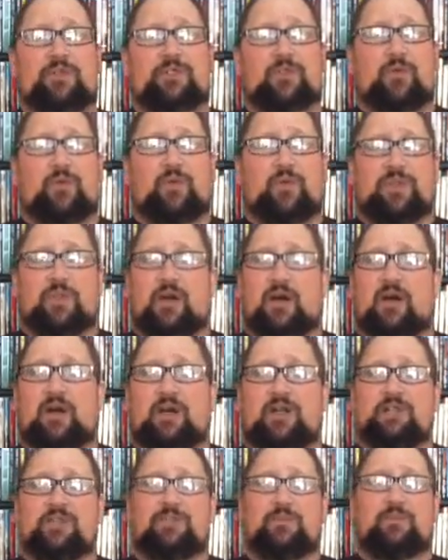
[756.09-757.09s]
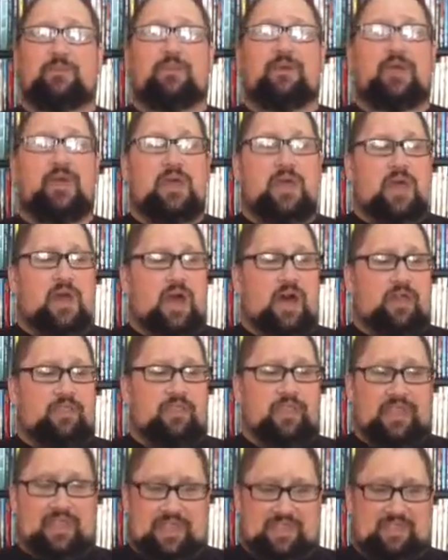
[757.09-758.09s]
It's a really awesome
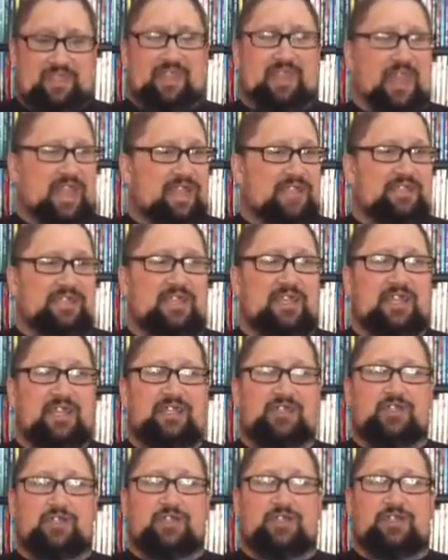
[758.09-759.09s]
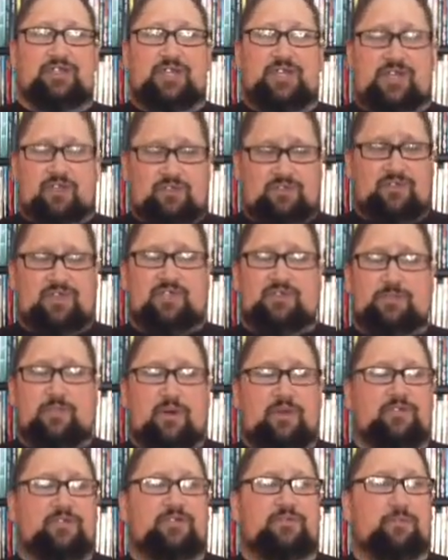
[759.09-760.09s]
thing. And like I said, as you can see here, this
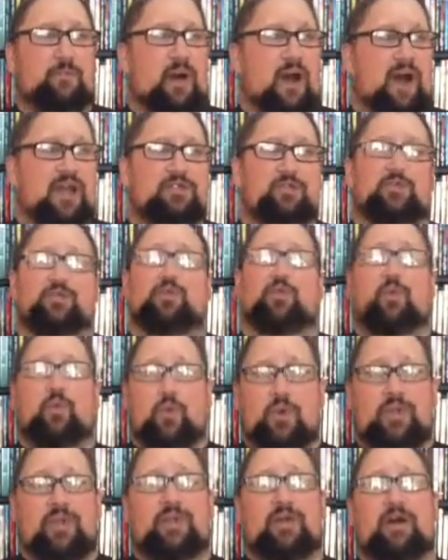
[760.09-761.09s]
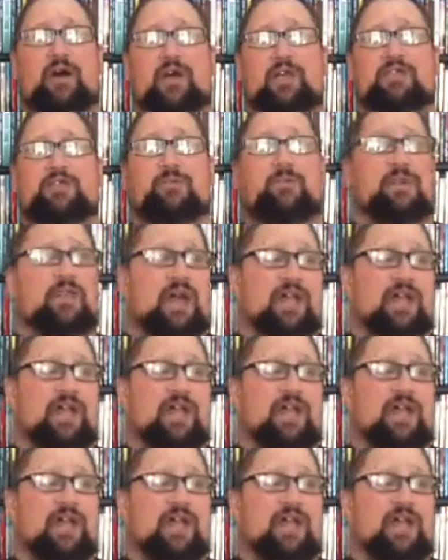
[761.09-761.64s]
month's box was really awesome.